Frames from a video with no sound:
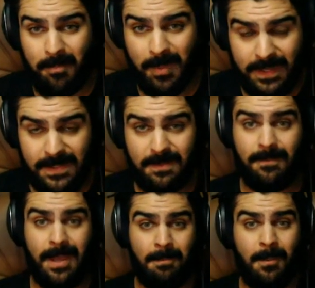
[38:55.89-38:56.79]
biggest
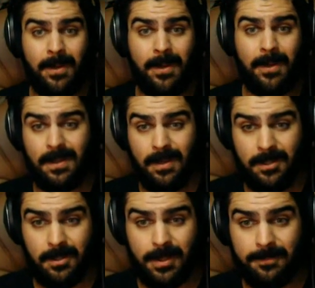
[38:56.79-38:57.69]
vape markets in the
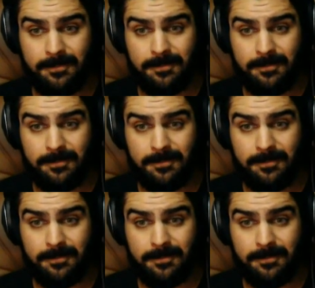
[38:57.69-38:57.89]
country.